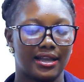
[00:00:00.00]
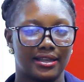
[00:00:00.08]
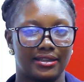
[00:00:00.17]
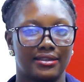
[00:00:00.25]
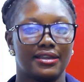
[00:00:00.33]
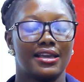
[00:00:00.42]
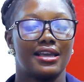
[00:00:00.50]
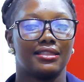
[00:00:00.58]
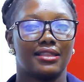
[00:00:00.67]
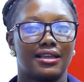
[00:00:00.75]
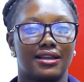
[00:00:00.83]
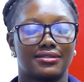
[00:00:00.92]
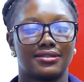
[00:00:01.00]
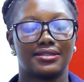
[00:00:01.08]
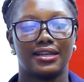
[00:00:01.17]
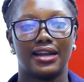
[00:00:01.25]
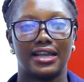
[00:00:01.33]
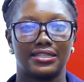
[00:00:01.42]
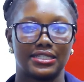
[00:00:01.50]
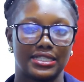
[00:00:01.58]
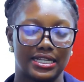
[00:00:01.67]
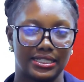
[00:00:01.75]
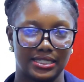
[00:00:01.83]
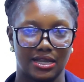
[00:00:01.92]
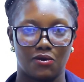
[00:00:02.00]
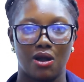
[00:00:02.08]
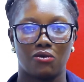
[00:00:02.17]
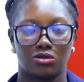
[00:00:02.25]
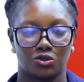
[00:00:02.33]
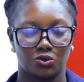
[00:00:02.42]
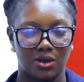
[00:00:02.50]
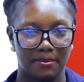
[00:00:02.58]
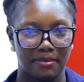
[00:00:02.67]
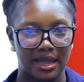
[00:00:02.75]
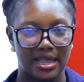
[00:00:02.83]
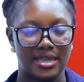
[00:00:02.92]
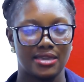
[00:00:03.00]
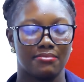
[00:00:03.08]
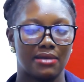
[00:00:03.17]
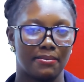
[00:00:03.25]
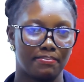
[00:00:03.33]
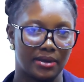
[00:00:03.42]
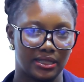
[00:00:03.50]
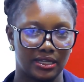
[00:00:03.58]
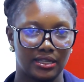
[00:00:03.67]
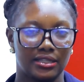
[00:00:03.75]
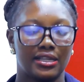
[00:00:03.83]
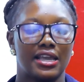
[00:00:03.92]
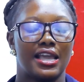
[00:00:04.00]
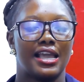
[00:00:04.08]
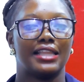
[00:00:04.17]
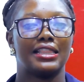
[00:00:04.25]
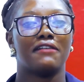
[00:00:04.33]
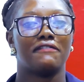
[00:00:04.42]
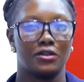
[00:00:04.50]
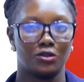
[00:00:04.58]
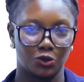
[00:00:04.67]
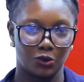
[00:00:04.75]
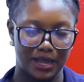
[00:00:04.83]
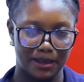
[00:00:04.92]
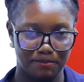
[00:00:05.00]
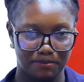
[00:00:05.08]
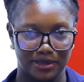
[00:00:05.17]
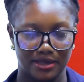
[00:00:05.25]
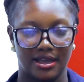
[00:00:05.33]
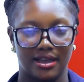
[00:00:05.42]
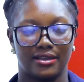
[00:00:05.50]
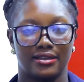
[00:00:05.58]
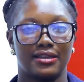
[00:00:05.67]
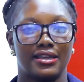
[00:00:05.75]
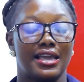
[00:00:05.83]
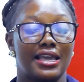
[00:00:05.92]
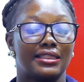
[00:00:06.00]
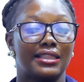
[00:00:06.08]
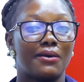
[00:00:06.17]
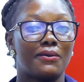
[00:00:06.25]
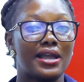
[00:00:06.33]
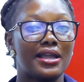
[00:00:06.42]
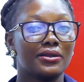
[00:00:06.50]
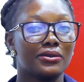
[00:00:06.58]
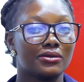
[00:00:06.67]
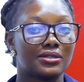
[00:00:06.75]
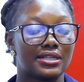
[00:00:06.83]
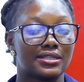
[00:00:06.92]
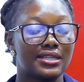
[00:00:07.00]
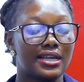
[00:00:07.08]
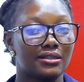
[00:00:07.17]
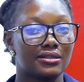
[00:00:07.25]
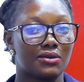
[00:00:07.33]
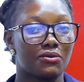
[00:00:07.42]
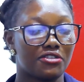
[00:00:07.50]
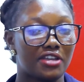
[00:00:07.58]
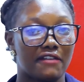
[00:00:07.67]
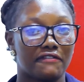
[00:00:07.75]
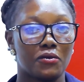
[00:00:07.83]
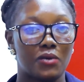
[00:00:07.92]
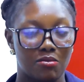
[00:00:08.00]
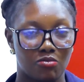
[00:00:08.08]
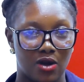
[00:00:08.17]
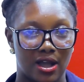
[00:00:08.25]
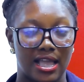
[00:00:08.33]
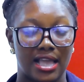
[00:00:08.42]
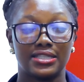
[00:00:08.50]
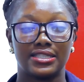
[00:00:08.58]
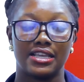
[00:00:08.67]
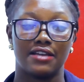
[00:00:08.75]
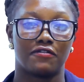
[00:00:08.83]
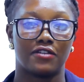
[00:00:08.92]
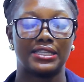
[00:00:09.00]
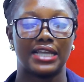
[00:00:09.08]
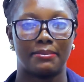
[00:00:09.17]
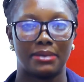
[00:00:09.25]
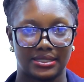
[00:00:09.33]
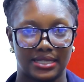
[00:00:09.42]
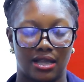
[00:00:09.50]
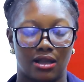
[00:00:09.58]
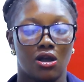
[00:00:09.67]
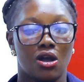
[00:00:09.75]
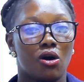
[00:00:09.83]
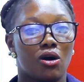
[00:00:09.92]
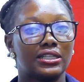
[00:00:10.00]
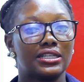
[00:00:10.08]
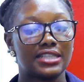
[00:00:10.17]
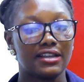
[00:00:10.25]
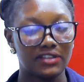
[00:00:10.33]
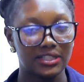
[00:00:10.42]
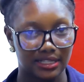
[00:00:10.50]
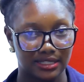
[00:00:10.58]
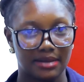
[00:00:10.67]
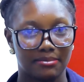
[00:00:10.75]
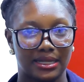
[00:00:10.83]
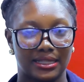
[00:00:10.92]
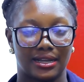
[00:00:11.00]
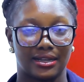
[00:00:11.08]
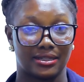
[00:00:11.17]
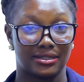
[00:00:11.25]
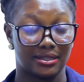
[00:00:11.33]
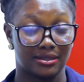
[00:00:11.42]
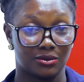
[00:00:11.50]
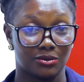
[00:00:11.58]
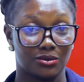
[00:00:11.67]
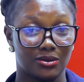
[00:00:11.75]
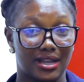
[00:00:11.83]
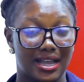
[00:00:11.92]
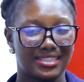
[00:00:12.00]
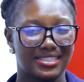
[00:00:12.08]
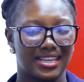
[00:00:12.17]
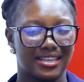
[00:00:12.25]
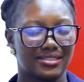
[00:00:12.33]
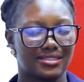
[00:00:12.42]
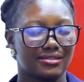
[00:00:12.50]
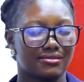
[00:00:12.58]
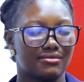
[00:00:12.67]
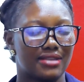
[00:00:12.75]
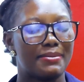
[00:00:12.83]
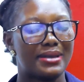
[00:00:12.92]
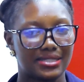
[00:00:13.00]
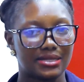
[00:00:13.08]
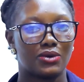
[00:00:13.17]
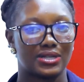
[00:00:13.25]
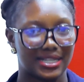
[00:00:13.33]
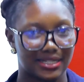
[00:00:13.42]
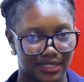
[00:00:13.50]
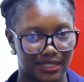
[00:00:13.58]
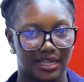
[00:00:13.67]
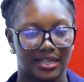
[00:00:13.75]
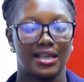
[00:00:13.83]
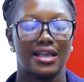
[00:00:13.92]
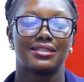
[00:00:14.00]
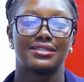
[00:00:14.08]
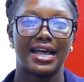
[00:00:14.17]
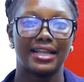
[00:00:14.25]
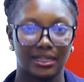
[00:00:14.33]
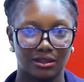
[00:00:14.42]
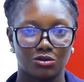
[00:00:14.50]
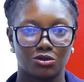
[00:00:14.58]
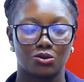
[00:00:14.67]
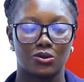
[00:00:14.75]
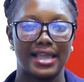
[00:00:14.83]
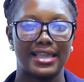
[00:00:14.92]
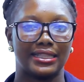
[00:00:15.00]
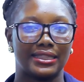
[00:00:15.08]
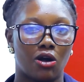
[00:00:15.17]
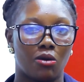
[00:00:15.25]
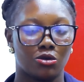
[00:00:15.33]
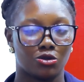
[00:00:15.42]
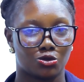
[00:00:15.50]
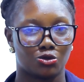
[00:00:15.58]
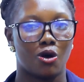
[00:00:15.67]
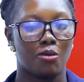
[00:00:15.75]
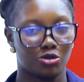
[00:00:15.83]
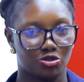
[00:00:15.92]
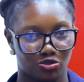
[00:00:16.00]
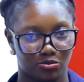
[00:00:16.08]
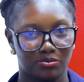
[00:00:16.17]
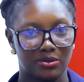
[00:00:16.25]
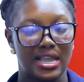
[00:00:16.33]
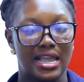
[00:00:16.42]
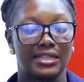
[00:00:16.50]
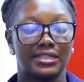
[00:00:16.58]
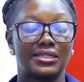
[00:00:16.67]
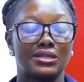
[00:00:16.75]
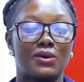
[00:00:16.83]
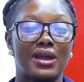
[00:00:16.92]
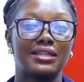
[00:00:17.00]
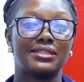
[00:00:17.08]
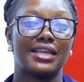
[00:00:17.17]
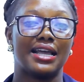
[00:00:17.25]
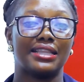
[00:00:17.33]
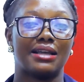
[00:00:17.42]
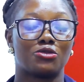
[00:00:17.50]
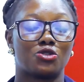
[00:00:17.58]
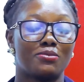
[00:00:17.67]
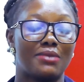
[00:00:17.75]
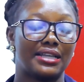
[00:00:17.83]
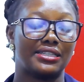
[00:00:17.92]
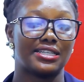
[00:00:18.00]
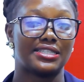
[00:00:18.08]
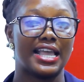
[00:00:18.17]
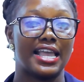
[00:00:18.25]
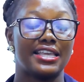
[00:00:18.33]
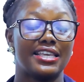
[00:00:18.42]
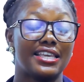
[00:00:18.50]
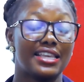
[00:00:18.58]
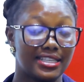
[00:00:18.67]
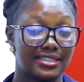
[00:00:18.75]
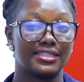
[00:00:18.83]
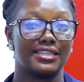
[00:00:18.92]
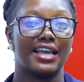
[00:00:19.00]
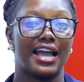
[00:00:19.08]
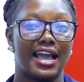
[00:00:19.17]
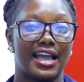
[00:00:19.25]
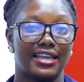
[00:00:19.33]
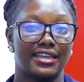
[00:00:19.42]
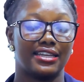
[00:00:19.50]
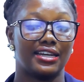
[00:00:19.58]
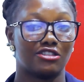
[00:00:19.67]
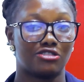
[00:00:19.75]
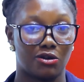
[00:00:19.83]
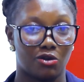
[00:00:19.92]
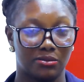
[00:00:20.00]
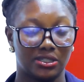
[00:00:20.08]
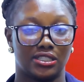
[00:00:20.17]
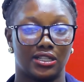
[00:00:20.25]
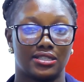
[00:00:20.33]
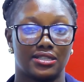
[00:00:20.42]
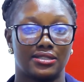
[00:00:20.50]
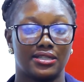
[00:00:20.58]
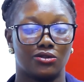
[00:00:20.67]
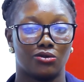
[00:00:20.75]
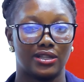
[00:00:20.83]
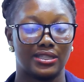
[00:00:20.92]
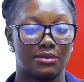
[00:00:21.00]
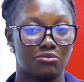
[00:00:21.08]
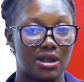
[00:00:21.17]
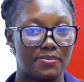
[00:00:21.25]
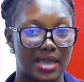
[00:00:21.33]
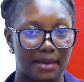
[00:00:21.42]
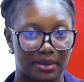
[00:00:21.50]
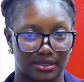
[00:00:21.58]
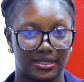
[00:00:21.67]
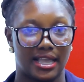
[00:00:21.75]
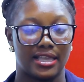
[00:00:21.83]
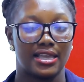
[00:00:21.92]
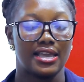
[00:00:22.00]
an na ya satellite tente ya kwakoto aba eyi mampenin e na afen so MP an na we no se se an se wo sha afi we mu a SDA for the aba se on the 7 December na nkasa no assess ebesi wo Saturday sada no so eye da omo so omo so nti we nti an am so ma che se yisi an electoral commissioner se se no de mrebi aba se